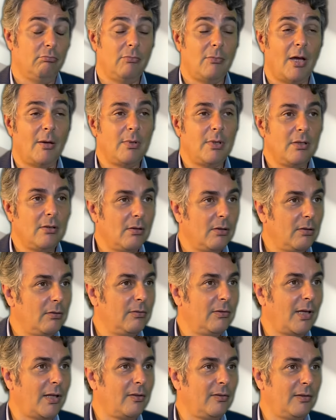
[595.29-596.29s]
I mean,
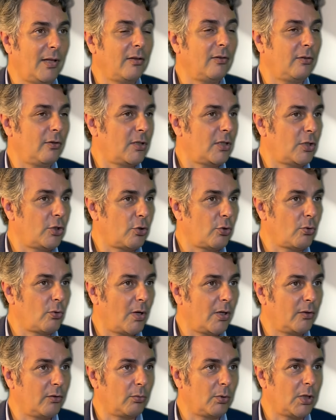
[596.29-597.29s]
that's an issue,
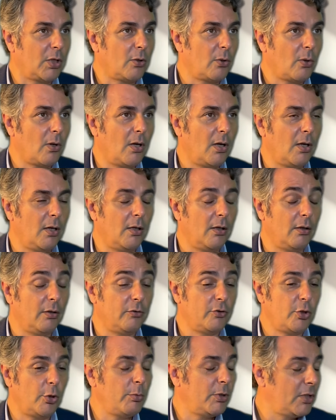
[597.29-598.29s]
as we know.
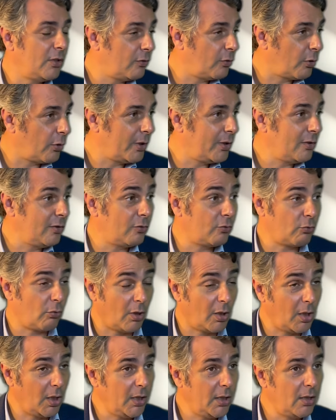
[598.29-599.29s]
Germany is already
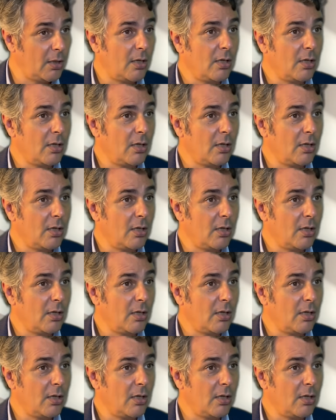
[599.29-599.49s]
struggling